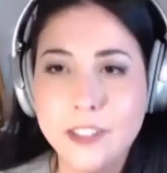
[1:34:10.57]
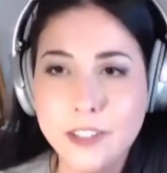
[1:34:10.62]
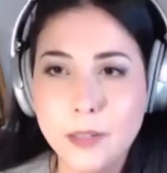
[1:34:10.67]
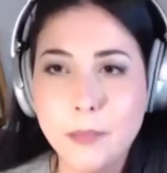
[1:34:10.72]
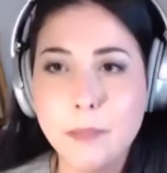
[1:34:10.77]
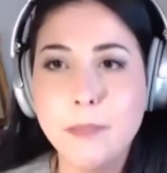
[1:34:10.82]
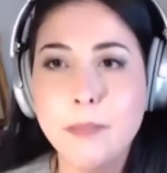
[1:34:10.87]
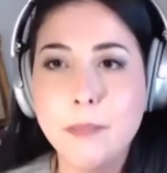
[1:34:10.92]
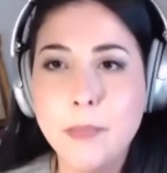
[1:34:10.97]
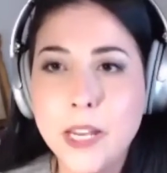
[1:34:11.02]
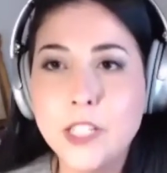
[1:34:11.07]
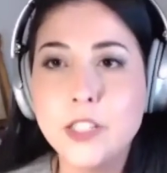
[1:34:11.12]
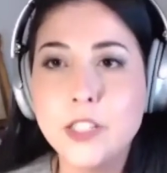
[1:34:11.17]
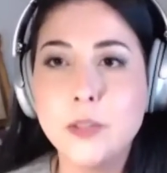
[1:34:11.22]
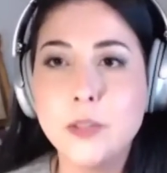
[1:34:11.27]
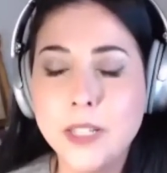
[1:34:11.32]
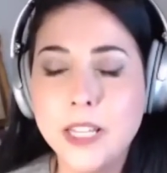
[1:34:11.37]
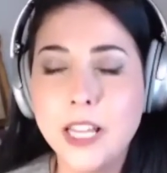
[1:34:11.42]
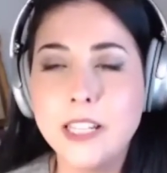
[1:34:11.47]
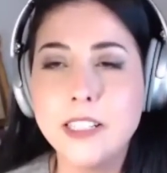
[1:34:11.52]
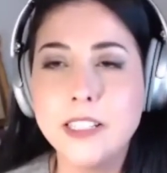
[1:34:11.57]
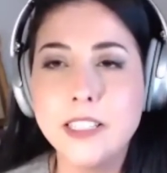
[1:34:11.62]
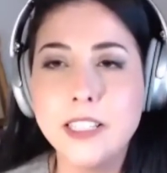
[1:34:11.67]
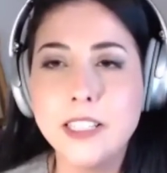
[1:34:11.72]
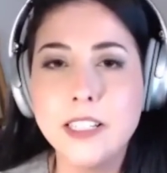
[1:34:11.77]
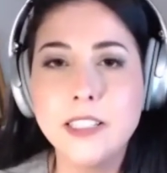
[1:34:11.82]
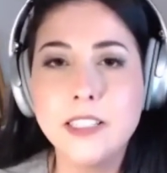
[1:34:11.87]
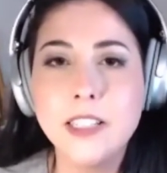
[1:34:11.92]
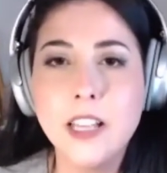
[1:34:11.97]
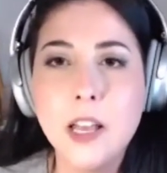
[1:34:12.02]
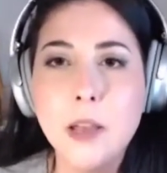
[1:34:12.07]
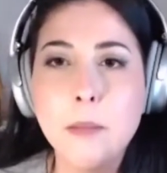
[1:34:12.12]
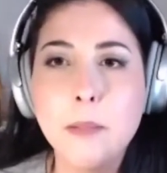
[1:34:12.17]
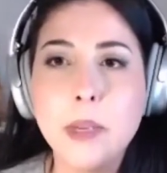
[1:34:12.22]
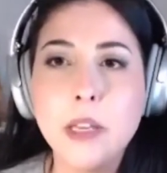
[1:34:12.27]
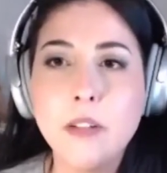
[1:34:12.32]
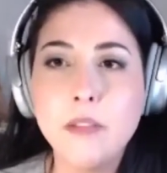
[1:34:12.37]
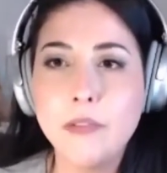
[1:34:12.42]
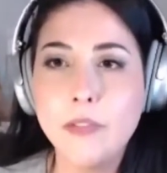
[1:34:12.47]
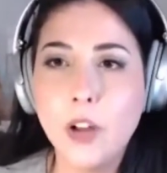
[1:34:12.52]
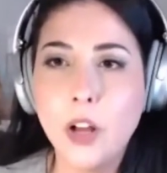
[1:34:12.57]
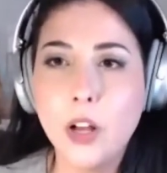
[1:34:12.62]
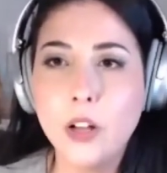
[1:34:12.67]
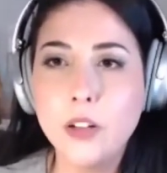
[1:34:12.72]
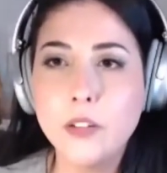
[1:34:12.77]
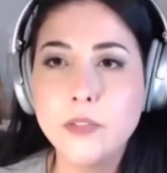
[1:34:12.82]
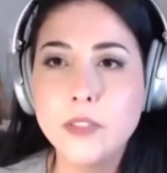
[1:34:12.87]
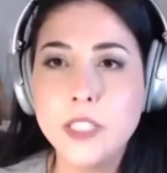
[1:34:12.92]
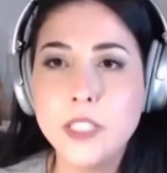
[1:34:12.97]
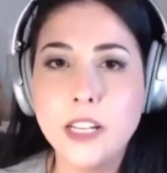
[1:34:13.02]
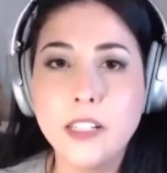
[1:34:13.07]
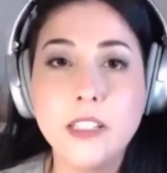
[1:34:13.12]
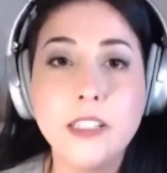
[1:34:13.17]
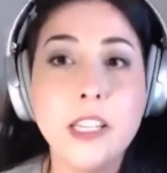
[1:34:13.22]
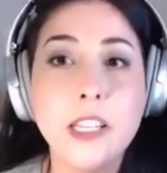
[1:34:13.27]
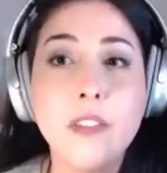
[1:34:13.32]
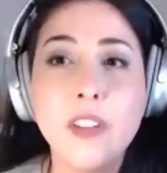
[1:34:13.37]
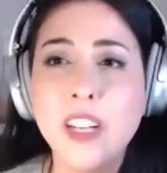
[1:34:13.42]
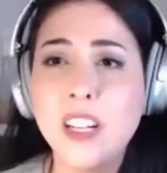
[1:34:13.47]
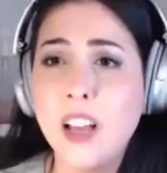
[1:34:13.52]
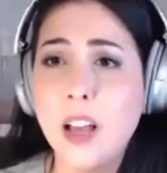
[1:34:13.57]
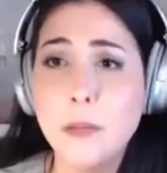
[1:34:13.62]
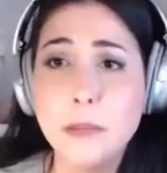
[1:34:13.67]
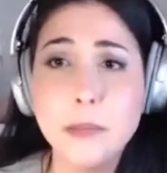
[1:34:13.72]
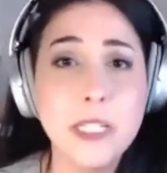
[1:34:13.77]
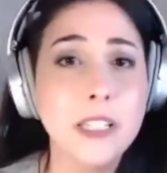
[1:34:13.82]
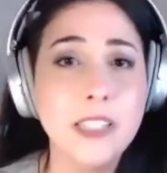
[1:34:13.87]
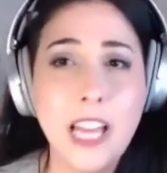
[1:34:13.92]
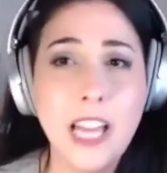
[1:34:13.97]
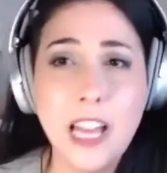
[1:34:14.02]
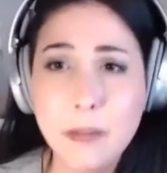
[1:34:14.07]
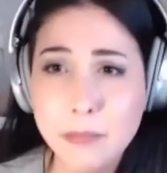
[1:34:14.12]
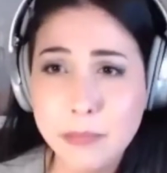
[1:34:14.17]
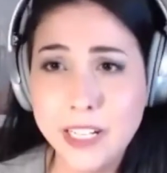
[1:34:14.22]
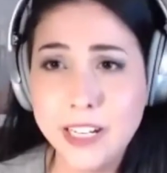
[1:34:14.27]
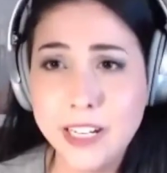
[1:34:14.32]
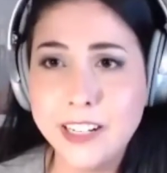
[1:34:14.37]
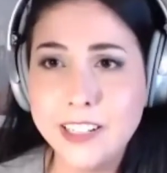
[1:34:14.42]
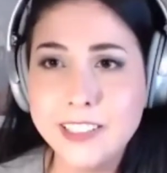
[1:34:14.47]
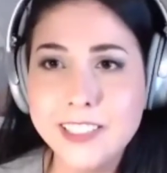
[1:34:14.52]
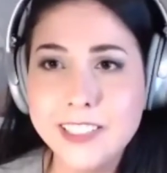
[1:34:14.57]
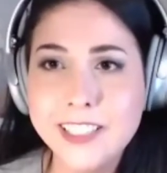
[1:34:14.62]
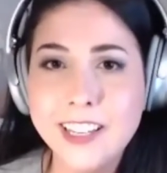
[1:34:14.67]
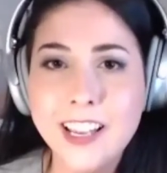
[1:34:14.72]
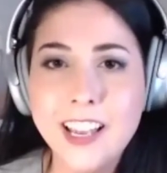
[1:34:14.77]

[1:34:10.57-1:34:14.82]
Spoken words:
the patients with that disease, be involved and even come to lab meetings.